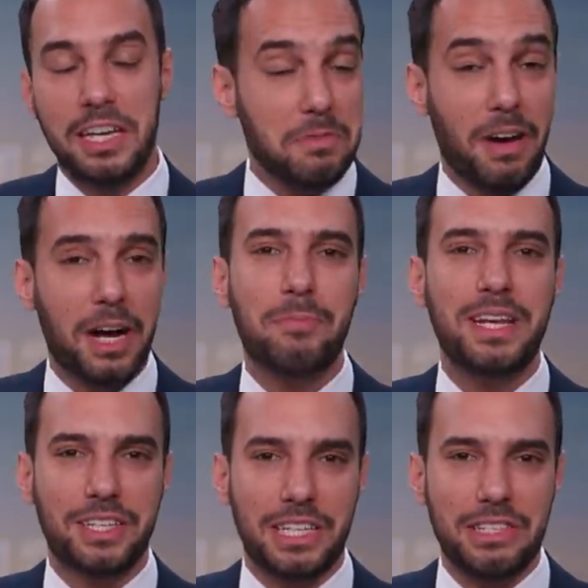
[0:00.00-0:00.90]

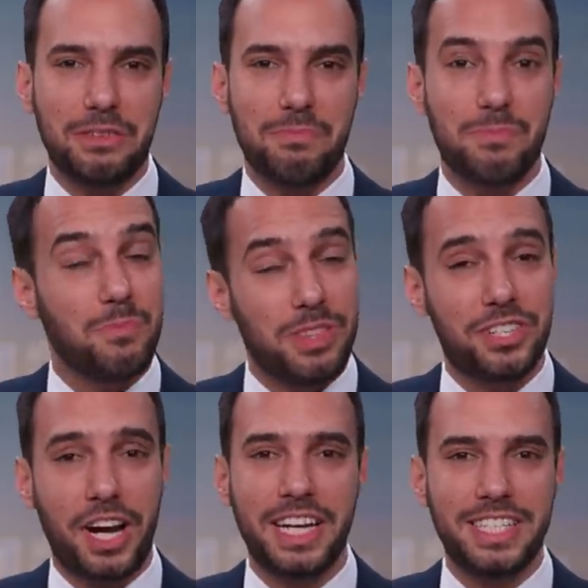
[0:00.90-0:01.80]
Environmentalism with
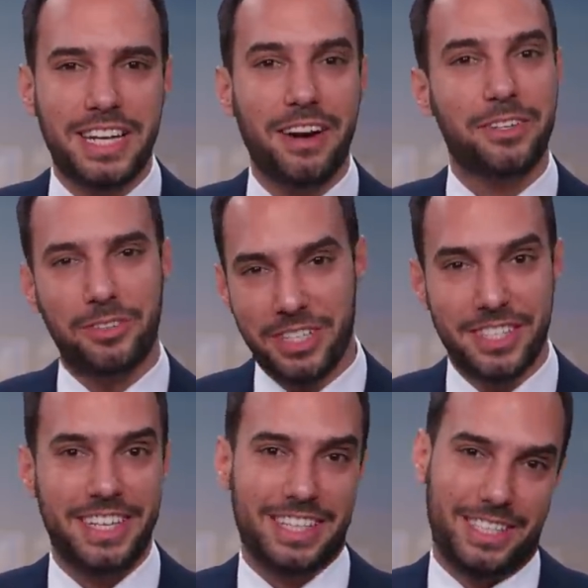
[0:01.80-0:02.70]
Chinese
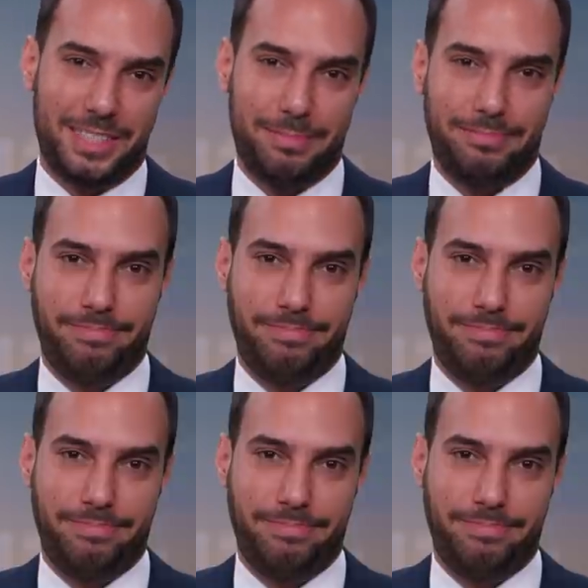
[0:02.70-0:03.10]
characteristics.